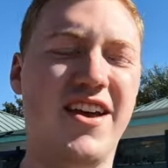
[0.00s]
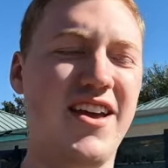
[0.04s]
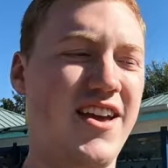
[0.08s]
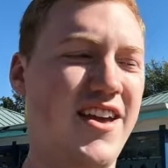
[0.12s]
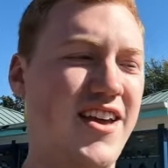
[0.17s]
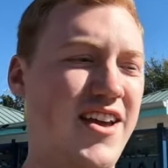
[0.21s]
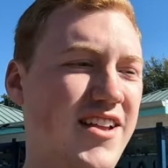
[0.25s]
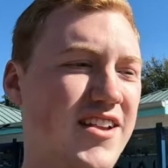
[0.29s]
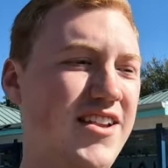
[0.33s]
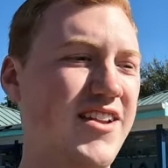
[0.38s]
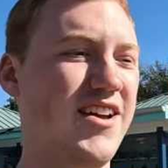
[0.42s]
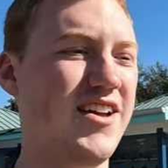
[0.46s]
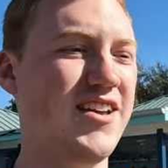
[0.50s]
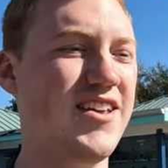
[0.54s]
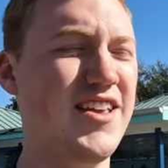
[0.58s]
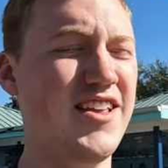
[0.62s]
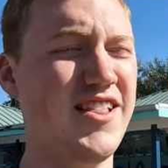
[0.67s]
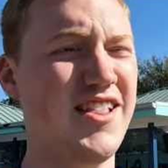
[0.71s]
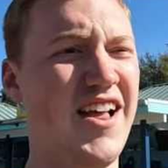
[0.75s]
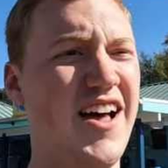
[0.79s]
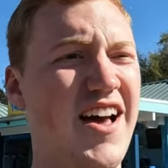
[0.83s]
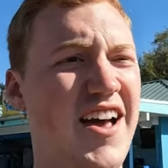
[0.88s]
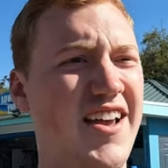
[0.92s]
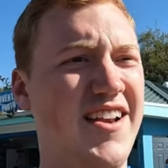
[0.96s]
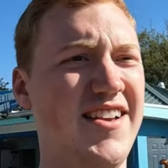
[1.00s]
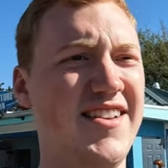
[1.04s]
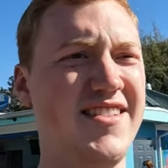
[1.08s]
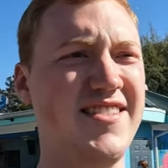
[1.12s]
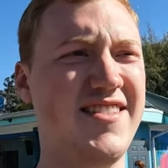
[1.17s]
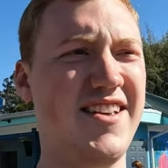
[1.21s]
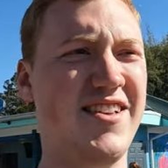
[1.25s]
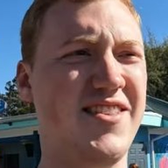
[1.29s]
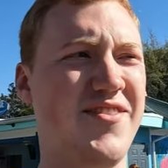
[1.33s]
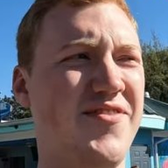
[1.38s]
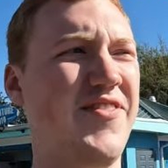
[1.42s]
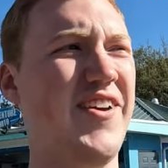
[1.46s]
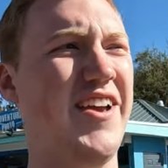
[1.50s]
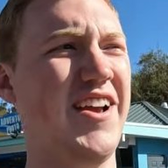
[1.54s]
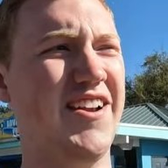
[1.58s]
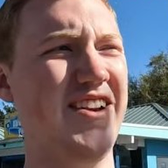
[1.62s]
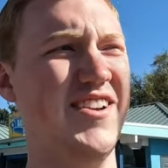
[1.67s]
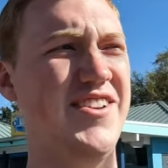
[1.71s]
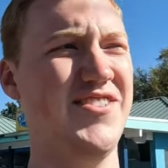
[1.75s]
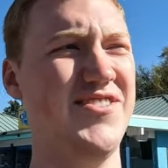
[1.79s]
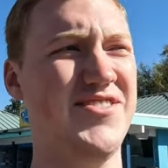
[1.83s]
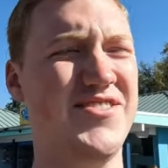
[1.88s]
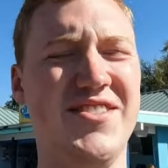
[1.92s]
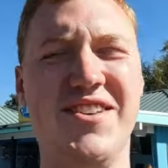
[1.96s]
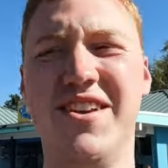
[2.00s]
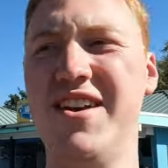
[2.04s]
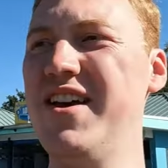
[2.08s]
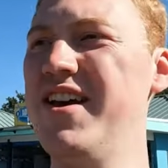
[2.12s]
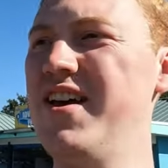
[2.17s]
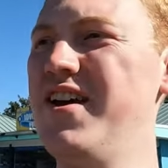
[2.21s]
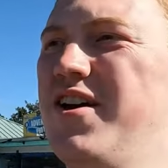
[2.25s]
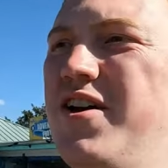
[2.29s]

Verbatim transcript: and uh, he lied. That's fake news.